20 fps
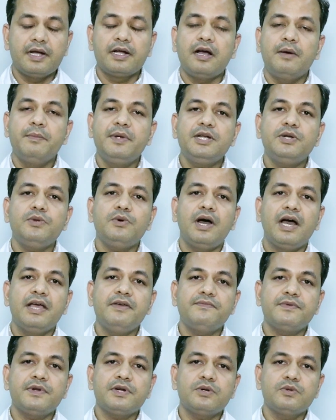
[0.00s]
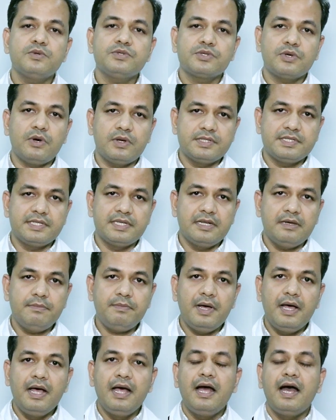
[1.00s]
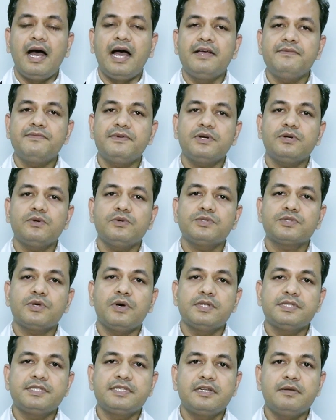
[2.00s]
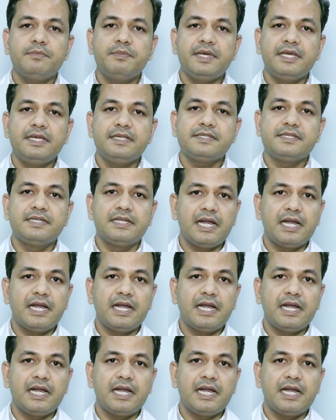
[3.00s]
Coming to high fructose corn syrup, high fructose corn syrup is